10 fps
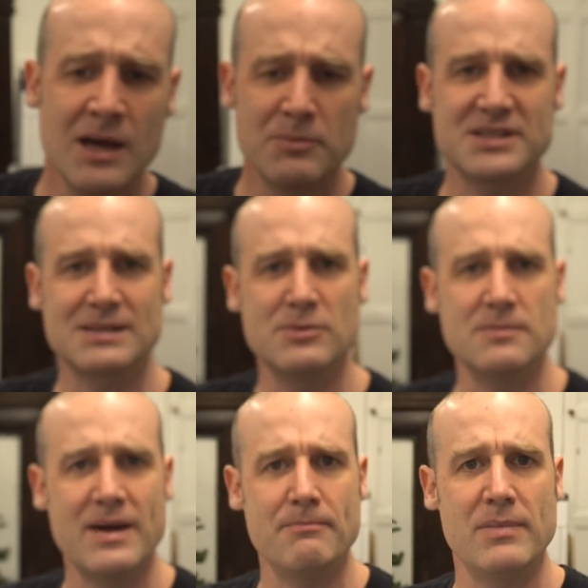but some of them
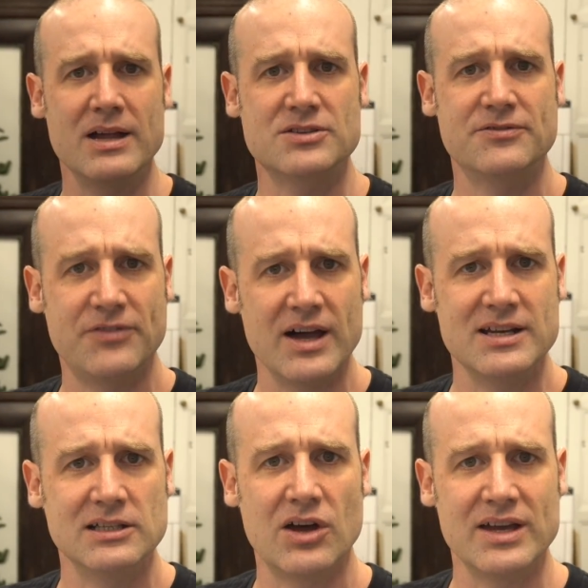have much finer
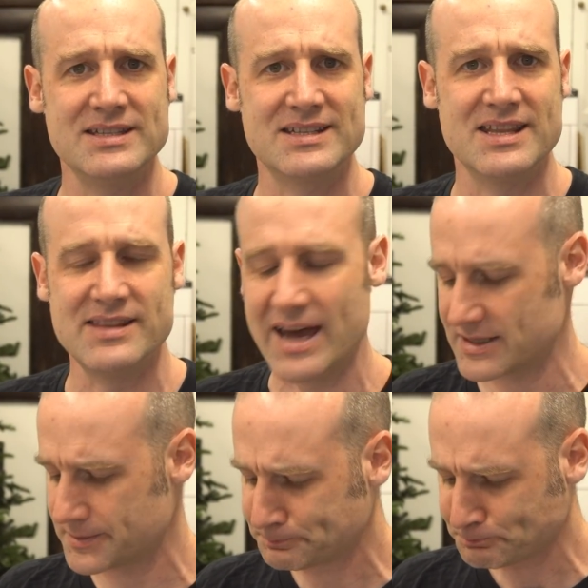lines than
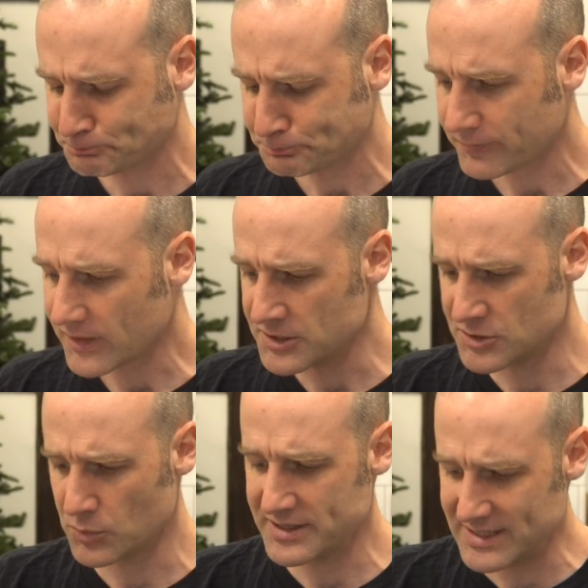that. So
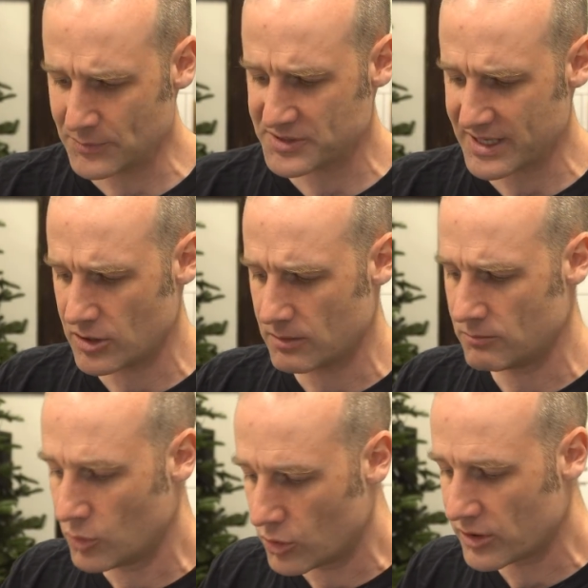what I did was I got
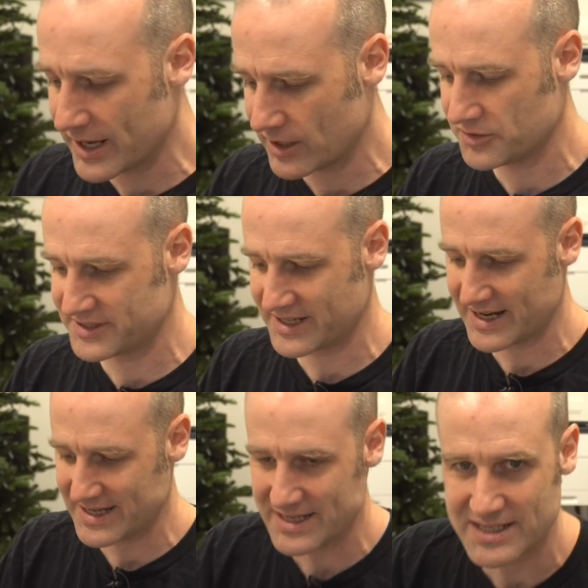more icons than I
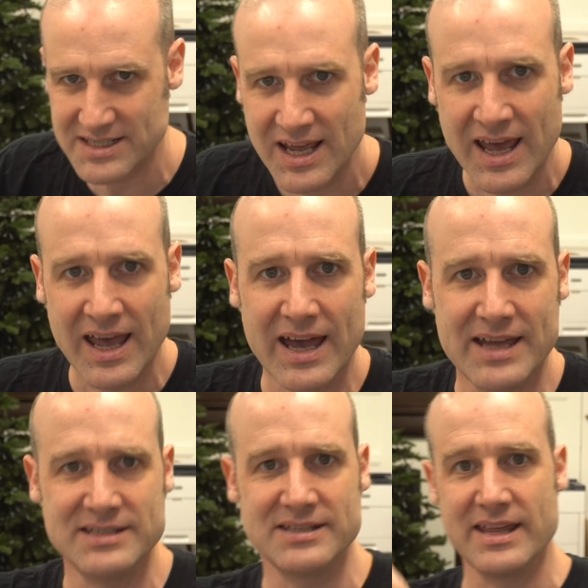needed,
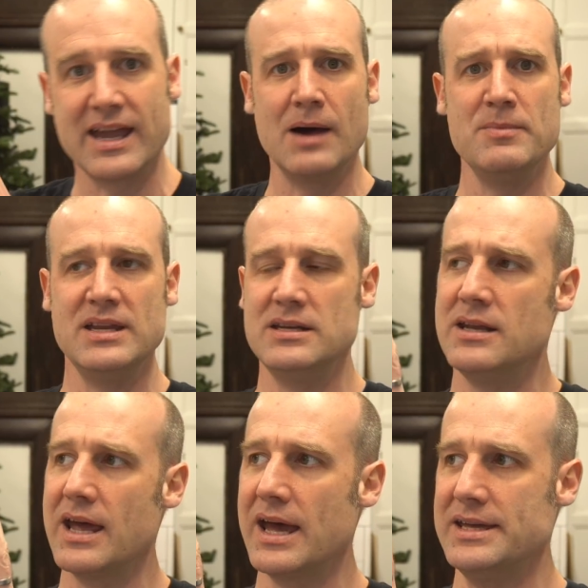and they come
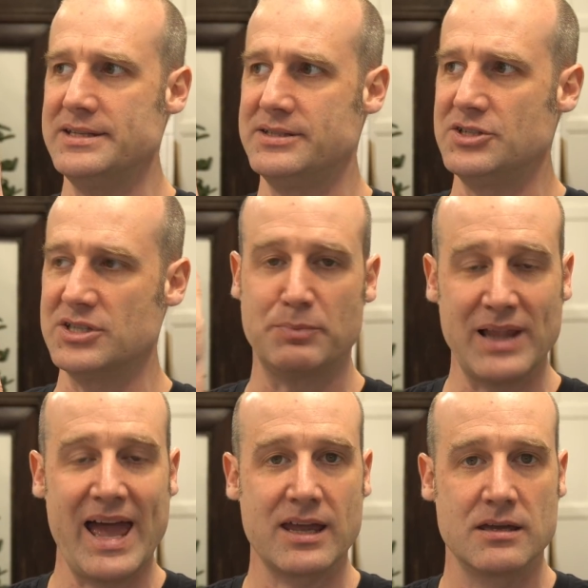in as just
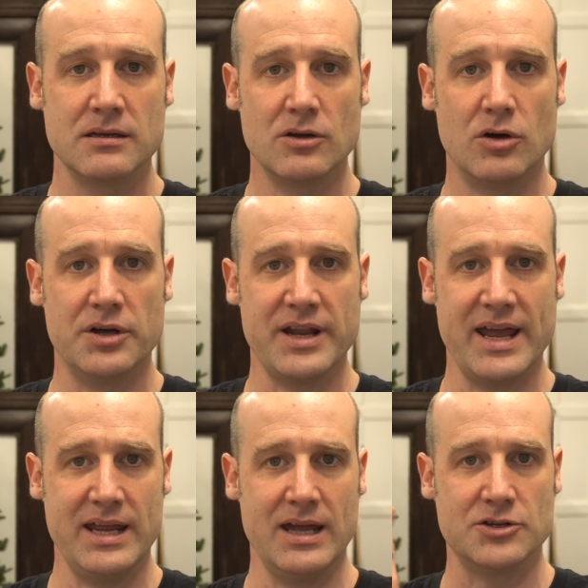black on
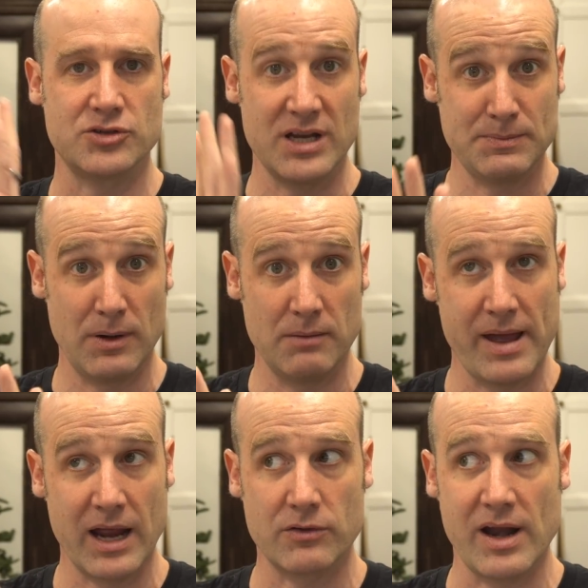a transparent
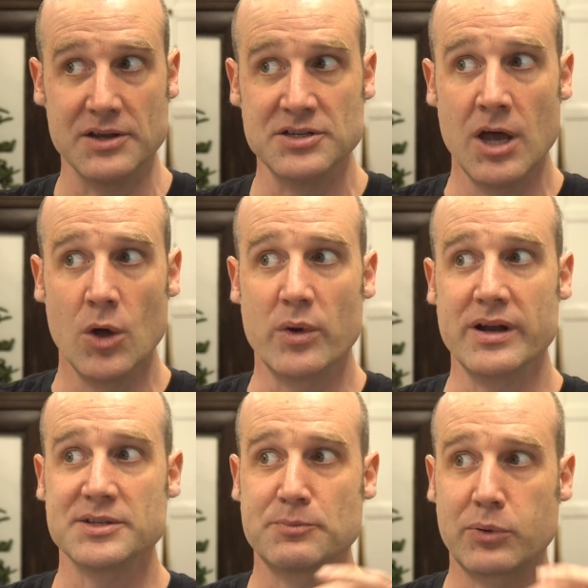background. When I
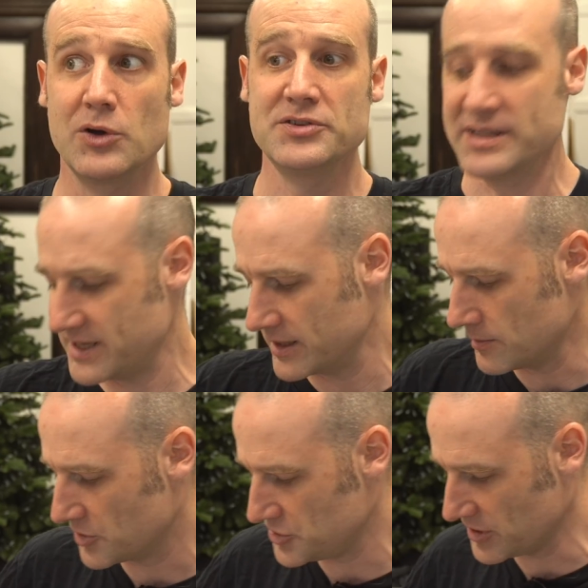was processing them,
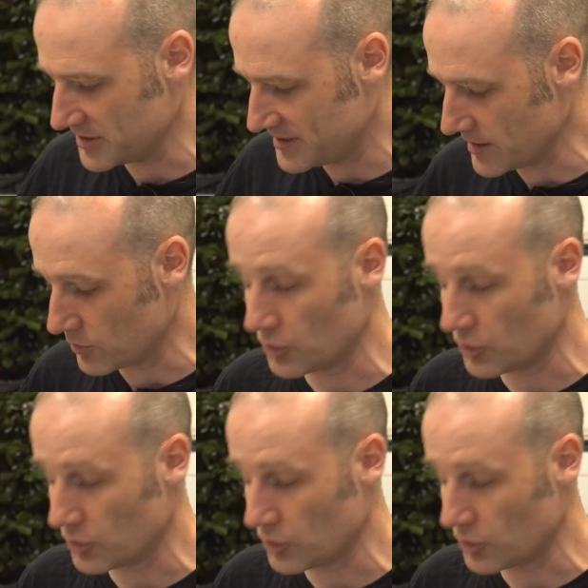because you can see they're all